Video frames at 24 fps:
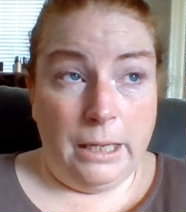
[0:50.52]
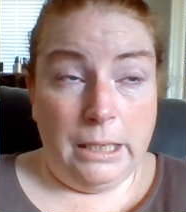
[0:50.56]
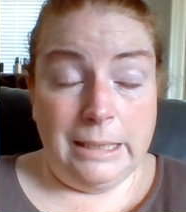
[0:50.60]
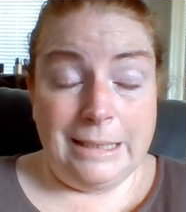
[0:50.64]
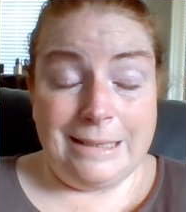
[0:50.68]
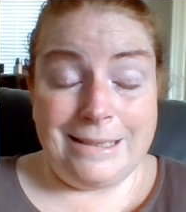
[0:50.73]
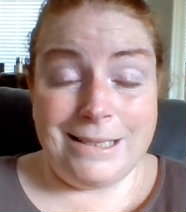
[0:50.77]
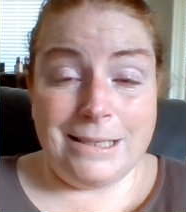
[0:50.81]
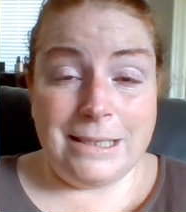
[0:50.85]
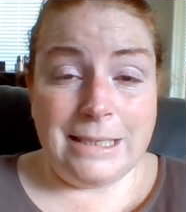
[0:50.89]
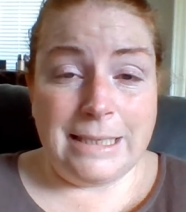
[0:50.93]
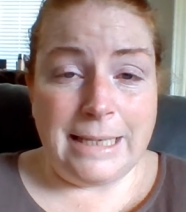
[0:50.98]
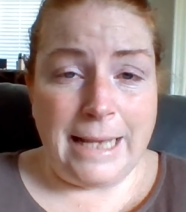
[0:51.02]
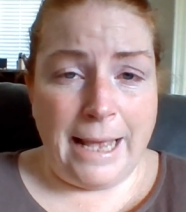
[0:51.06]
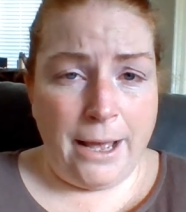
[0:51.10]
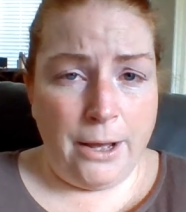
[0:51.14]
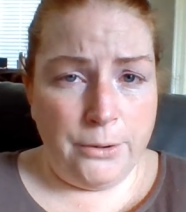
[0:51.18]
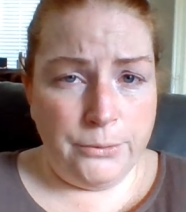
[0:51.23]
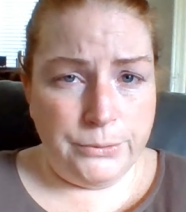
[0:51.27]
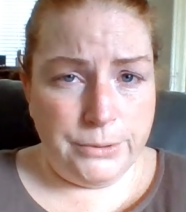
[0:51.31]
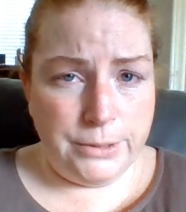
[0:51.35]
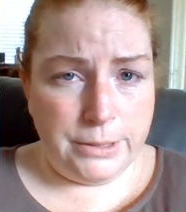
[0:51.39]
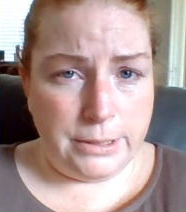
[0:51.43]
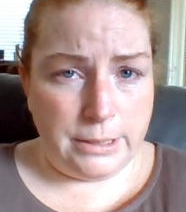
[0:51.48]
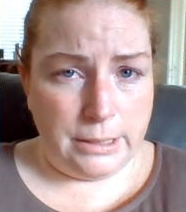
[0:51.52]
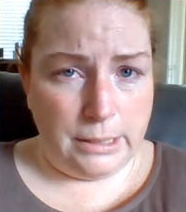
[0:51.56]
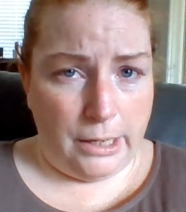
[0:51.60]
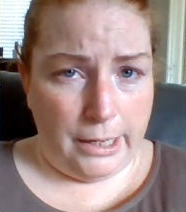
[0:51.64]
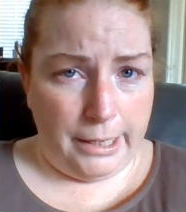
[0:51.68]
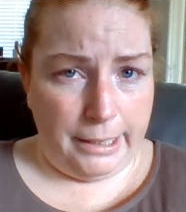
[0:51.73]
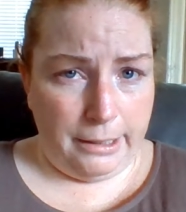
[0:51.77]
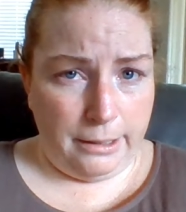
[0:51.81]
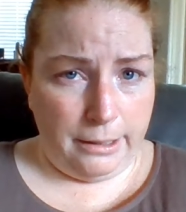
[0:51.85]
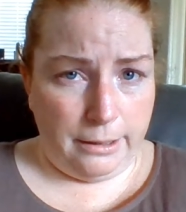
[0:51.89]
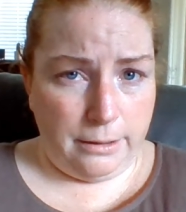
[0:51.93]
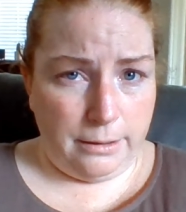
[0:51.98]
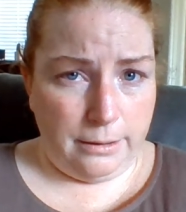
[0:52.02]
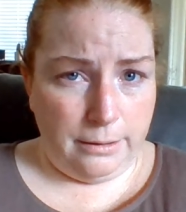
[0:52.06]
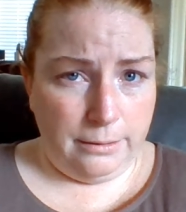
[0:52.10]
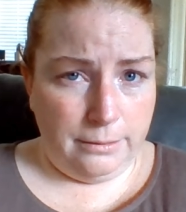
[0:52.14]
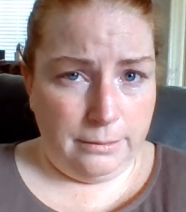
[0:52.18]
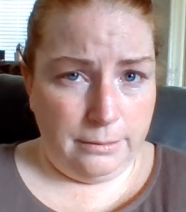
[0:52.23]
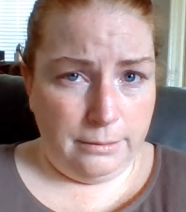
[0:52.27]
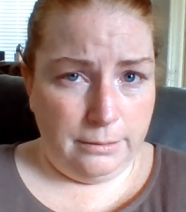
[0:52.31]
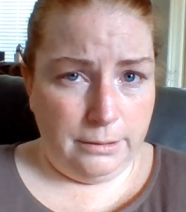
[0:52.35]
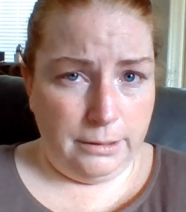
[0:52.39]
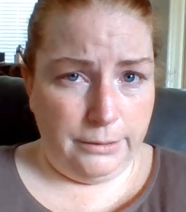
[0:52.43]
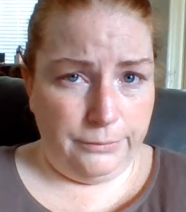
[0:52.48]
It sounds like,
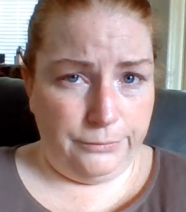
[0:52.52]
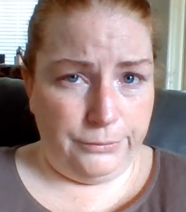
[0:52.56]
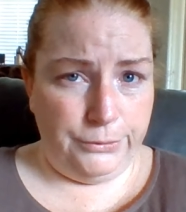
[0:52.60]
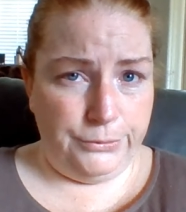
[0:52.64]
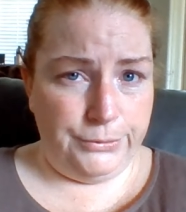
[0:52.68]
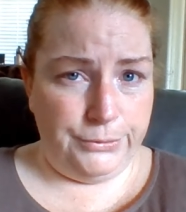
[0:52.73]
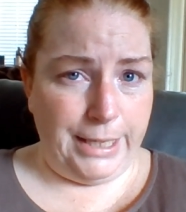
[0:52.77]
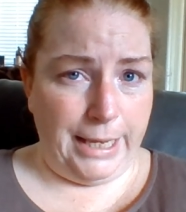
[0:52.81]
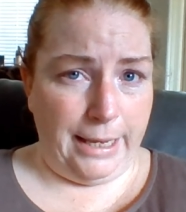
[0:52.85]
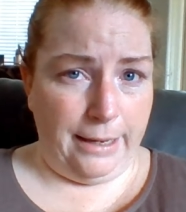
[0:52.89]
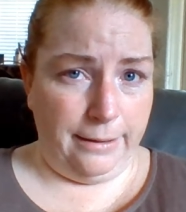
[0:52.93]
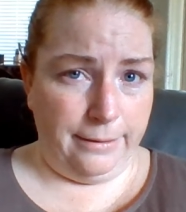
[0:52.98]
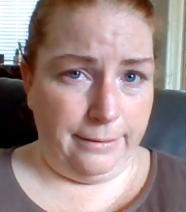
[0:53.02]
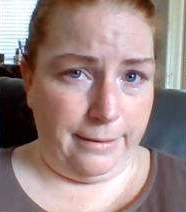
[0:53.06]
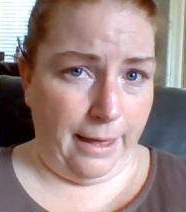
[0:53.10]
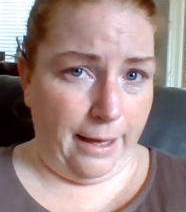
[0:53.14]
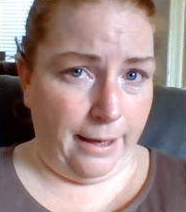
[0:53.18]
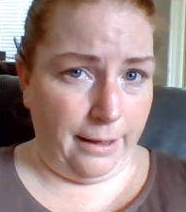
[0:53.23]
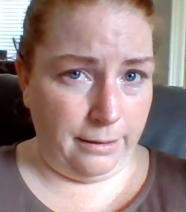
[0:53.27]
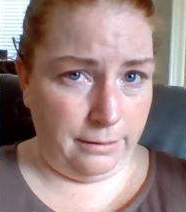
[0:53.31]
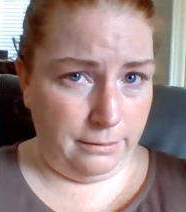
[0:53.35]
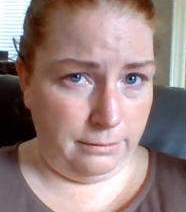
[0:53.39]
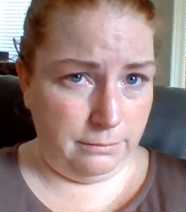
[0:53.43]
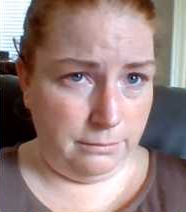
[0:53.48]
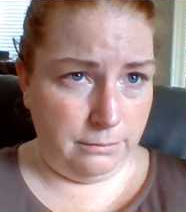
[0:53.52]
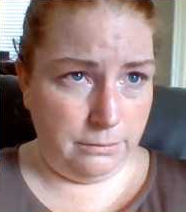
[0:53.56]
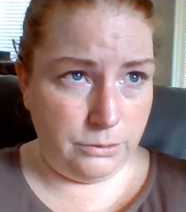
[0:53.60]
if you take that